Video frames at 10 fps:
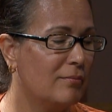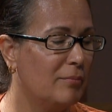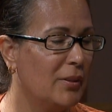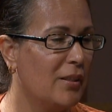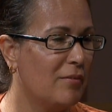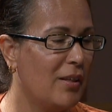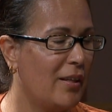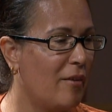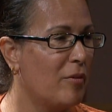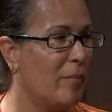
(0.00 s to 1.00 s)
believe that
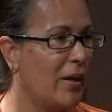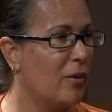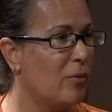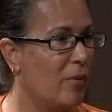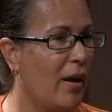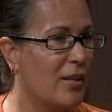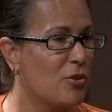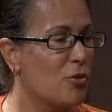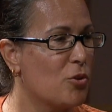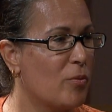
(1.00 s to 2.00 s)
everybody who has
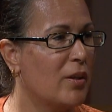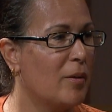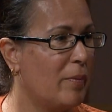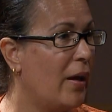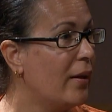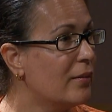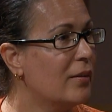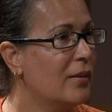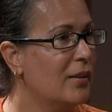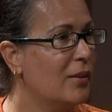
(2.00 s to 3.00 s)
to surrender a pet
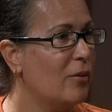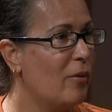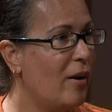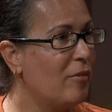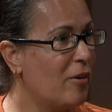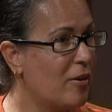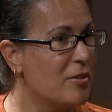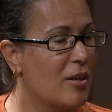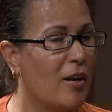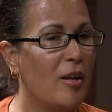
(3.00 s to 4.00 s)
will have a hard
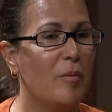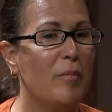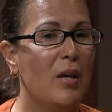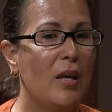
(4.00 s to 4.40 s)
time.